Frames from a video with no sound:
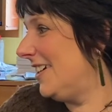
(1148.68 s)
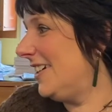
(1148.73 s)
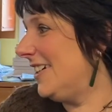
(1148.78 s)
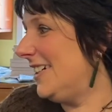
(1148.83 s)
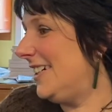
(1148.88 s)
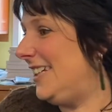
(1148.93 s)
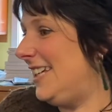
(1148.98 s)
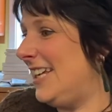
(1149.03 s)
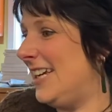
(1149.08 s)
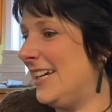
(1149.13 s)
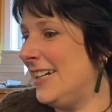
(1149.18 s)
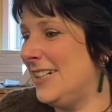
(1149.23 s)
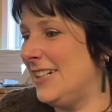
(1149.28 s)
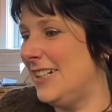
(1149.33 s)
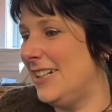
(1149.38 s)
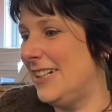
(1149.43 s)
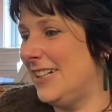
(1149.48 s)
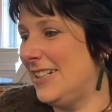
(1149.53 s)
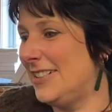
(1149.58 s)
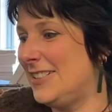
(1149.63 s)
Yeah,
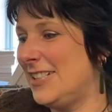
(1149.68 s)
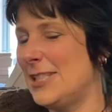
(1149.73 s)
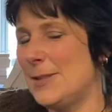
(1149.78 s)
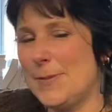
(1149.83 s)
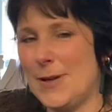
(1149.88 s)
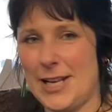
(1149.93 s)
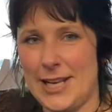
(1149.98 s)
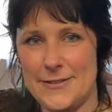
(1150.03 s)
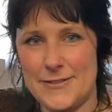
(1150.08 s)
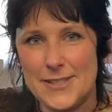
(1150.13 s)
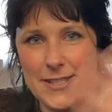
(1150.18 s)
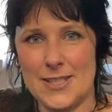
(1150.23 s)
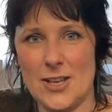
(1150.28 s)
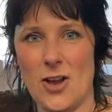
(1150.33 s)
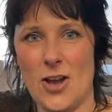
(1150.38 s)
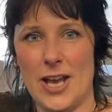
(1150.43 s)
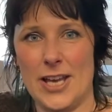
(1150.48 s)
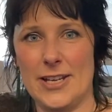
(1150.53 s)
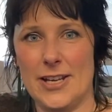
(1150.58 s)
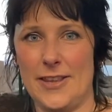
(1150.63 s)
just my left
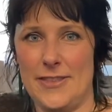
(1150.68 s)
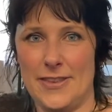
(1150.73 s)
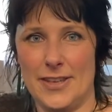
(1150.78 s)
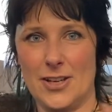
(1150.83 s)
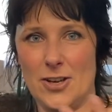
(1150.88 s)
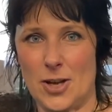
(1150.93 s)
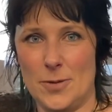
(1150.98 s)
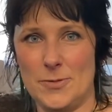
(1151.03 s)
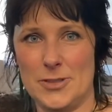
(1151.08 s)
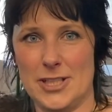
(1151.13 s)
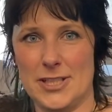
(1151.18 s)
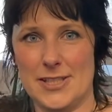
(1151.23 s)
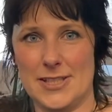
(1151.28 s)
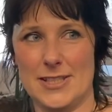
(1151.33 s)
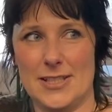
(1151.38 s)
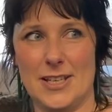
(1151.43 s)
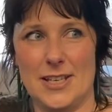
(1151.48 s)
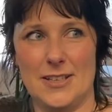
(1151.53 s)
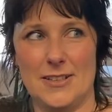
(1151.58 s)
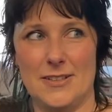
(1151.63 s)
side. I think I'm
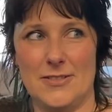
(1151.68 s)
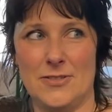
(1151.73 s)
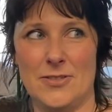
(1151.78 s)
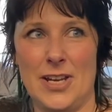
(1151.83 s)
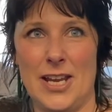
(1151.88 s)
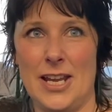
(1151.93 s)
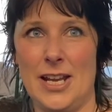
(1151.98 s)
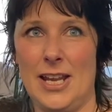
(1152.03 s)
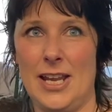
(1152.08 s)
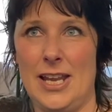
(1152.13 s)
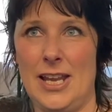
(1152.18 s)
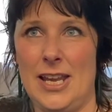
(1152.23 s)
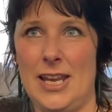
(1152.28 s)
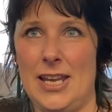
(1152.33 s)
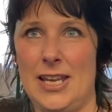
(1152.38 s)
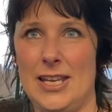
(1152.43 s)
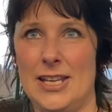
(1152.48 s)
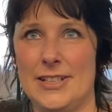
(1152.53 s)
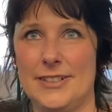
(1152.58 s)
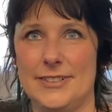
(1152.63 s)
just
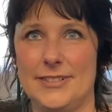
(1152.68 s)
really,